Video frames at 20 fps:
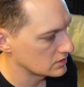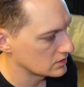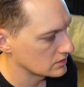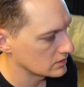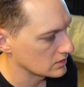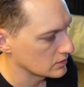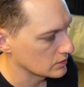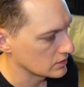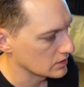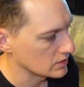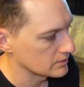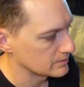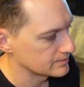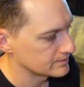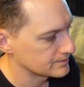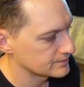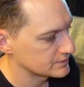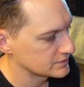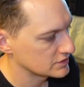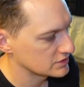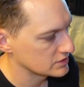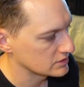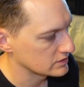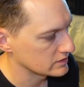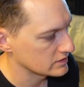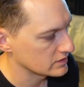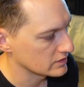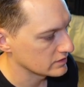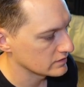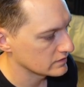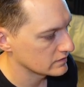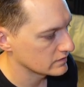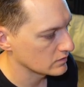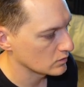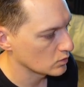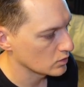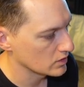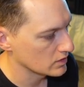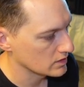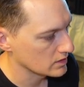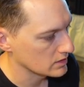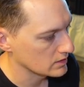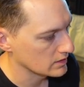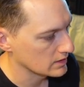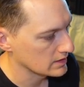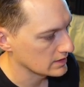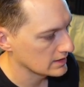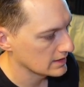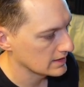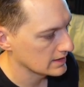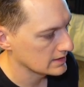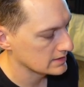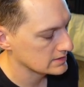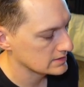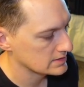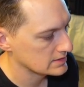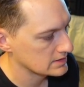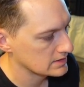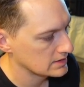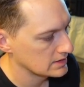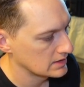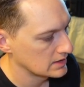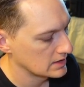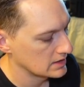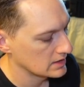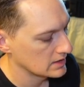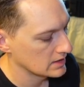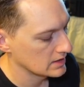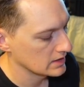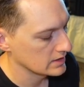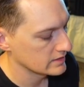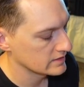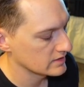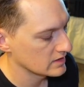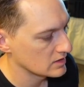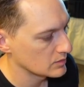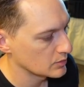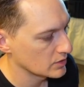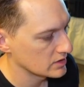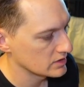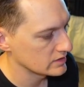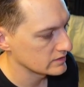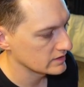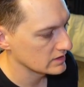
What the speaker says: there we go. It should start working like that. The center button is